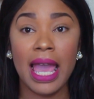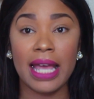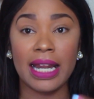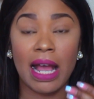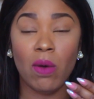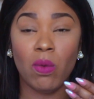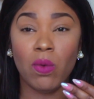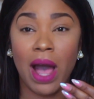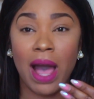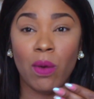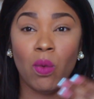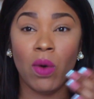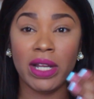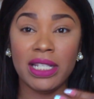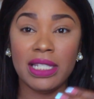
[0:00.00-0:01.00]
and
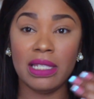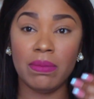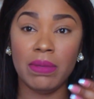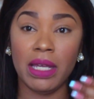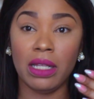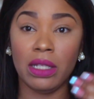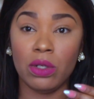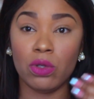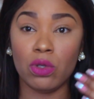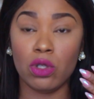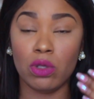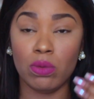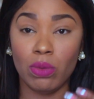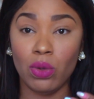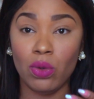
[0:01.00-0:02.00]
I want it to be a little
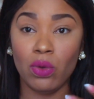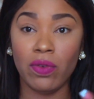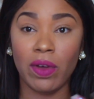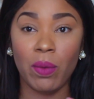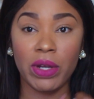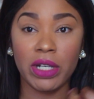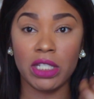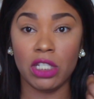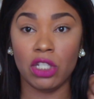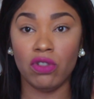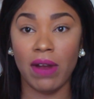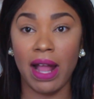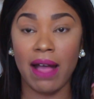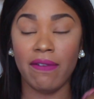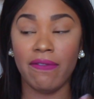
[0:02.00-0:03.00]
smooth, I want it to
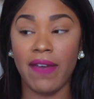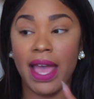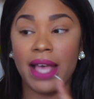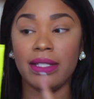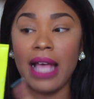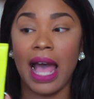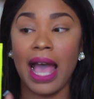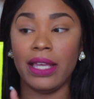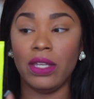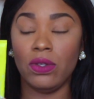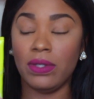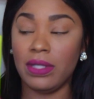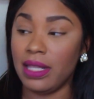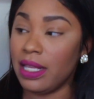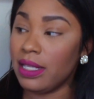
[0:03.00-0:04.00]
dry out fast, I
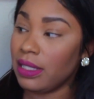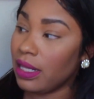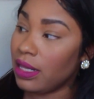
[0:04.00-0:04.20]
use this.